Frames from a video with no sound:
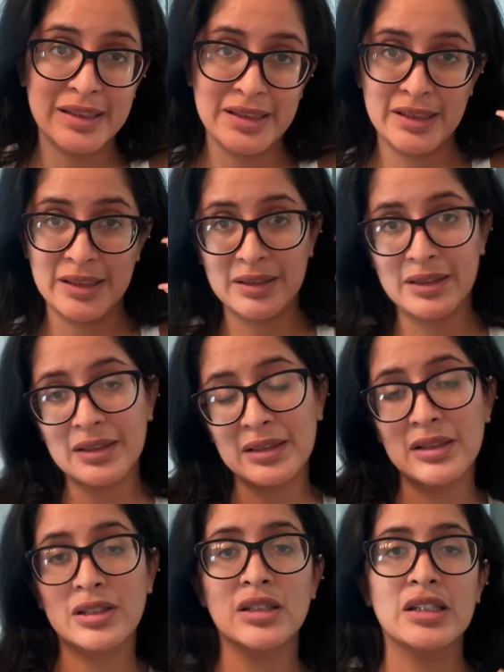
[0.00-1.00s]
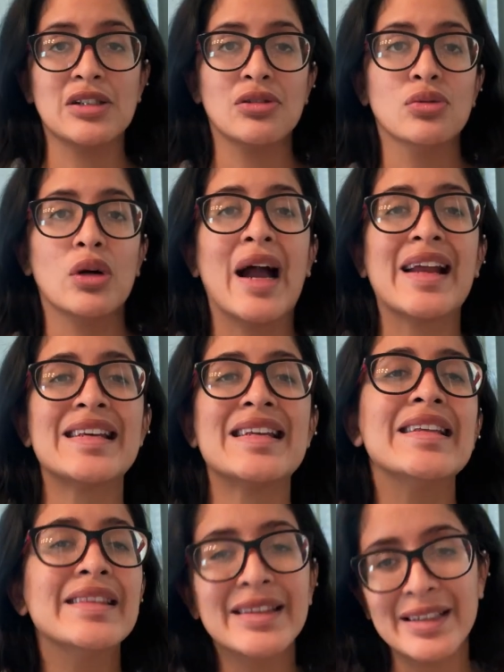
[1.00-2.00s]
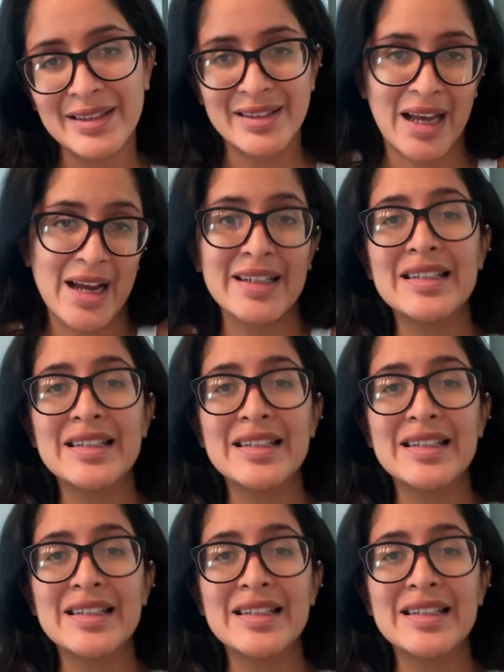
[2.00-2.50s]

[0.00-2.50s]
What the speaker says: getting like a little like, oh, I need this